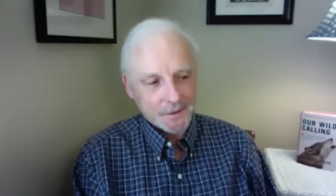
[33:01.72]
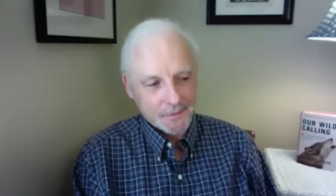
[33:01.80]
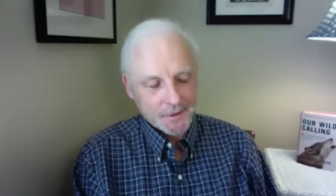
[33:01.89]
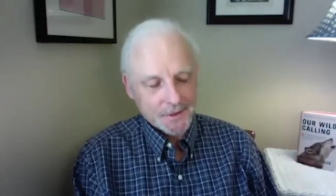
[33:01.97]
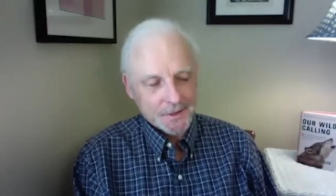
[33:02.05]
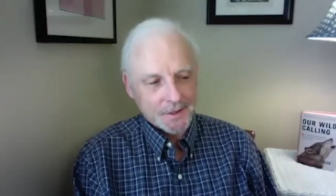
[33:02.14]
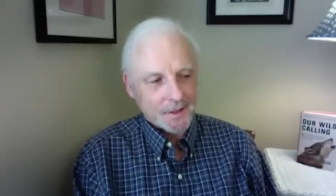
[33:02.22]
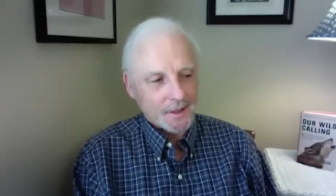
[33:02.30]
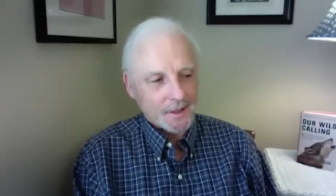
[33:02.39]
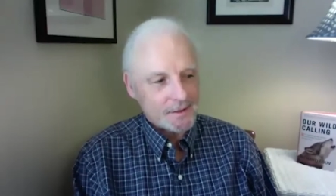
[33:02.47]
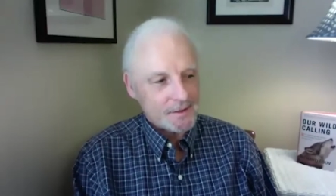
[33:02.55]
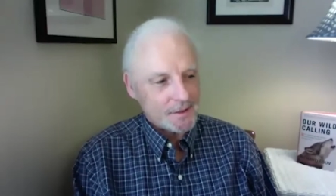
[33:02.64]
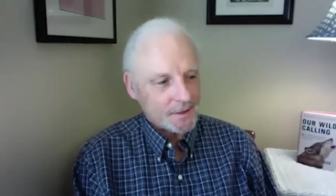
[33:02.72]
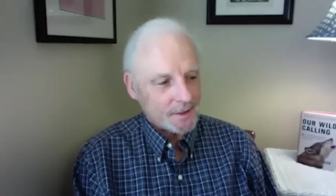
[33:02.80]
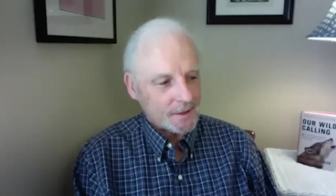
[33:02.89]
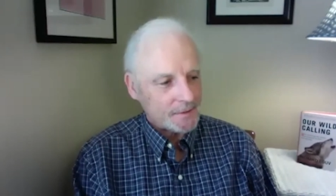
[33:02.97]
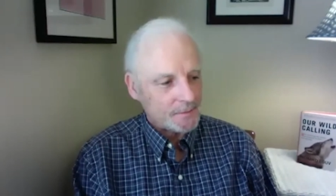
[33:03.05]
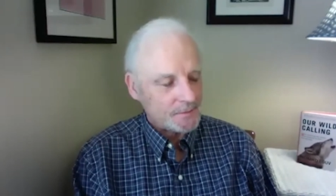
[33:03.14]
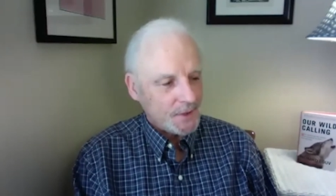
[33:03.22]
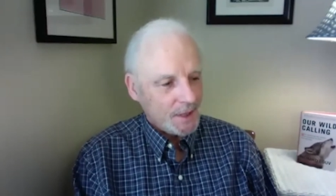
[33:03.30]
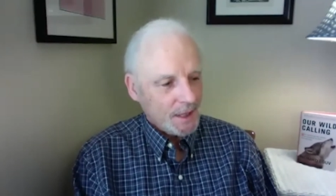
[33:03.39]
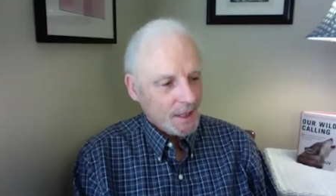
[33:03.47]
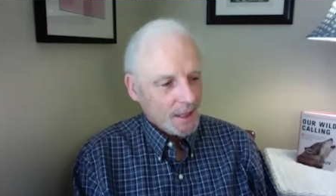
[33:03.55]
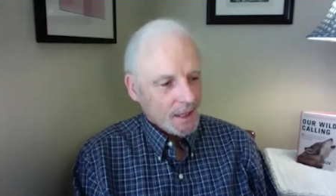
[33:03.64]
for sharks.
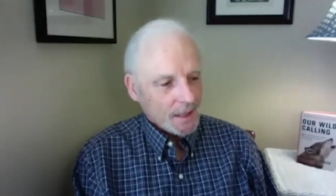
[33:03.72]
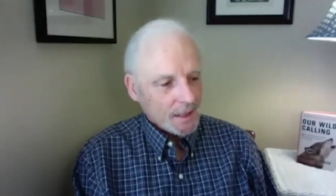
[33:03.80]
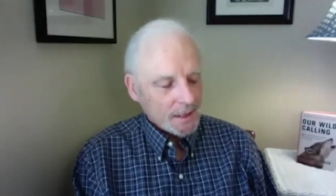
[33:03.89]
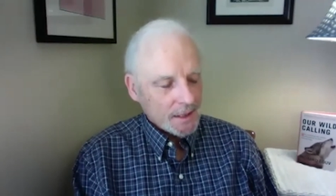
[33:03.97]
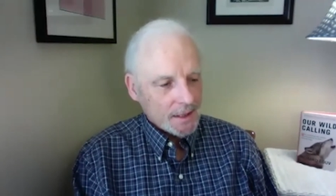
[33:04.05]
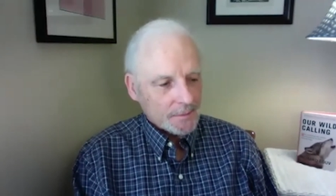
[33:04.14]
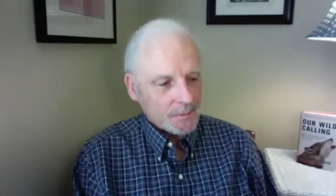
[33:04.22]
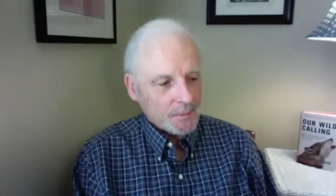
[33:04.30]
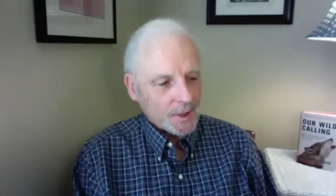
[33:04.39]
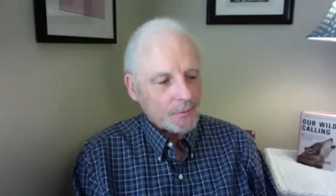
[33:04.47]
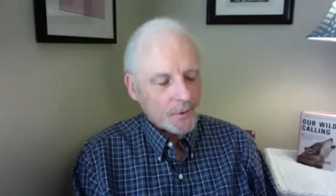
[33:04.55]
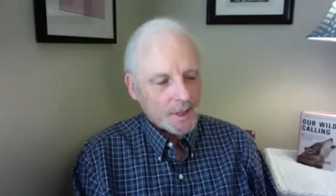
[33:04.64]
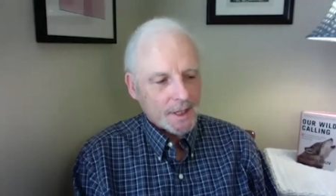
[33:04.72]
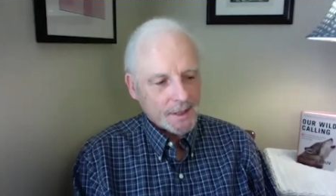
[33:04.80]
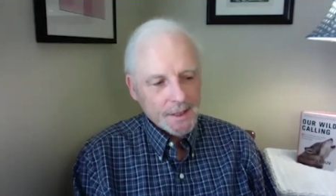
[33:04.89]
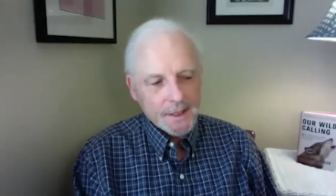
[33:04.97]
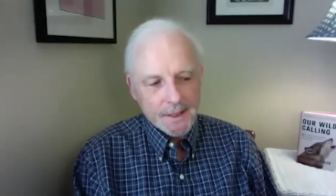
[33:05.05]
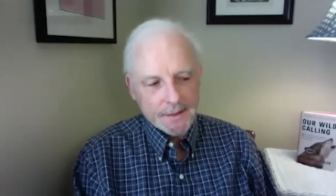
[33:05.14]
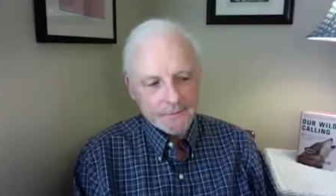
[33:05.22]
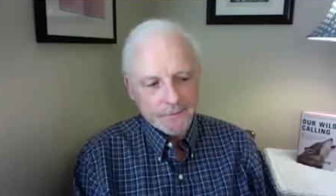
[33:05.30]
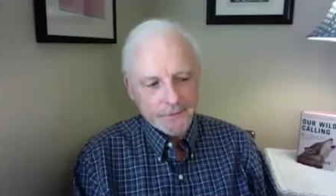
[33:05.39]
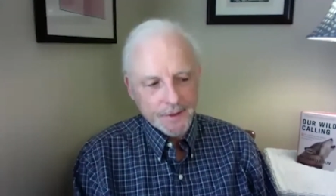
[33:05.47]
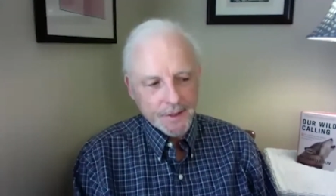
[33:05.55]
But what I did for